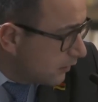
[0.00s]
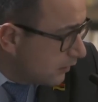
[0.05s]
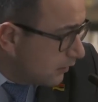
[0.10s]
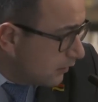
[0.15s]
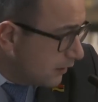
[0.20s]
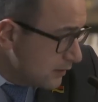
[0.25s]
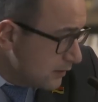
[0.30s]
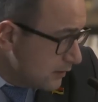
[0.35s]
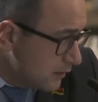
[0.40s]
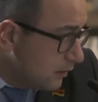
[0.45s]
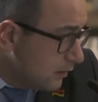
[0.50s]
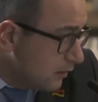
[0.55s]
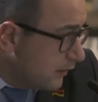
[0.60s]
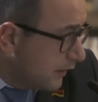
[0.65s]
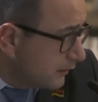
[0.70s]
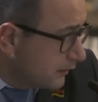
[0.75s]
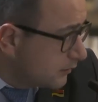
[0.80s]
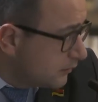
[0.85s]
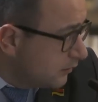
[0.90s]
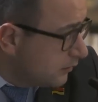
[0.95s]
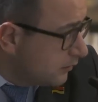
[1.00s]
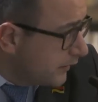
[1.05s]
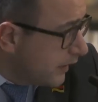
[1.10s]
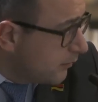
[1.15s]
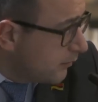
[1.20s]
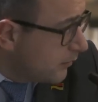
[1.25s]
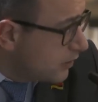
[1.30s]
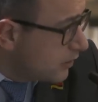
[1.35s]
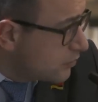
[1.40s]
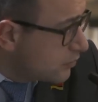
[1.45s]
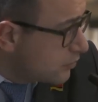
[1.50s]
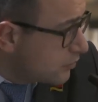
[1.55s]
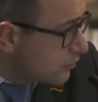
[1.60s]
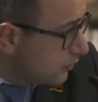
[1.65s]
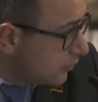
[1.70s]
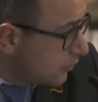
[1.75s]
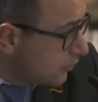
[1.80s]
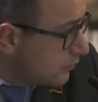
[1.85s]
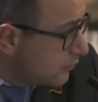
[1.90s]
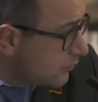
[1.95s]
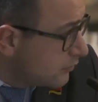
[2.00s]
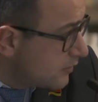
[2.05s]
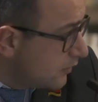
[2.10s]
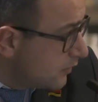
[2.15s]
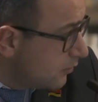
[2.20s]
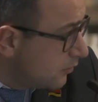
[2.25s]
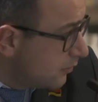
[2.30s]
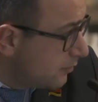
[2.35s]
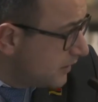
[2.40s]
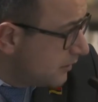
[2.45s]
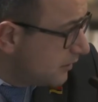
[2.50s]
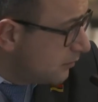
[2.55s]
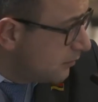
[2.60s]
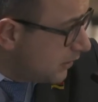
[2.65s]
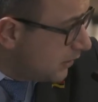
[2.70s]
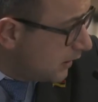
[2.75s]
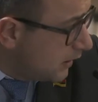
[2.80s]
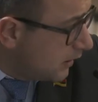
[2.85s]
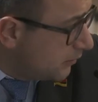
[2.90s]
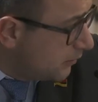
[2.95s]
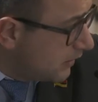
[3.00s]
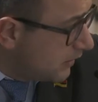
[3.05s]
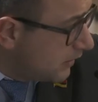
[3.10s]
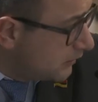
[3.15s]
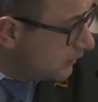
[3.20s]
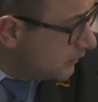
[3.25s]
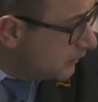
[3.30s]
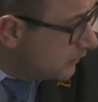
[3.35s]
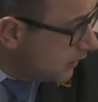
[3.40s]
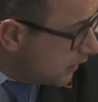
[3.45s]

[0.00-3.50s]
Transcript: as a collateral damage, you accuse European Parliament and